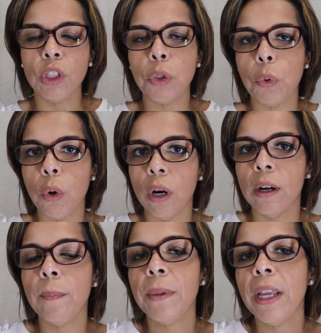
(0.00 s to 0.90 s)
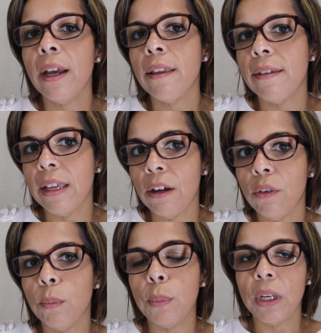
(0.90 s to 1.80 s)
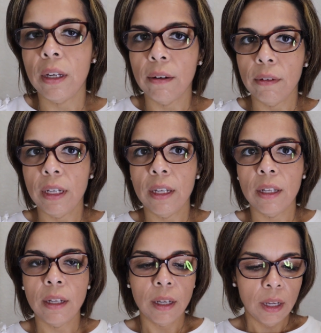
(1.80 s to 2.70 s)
your sale period.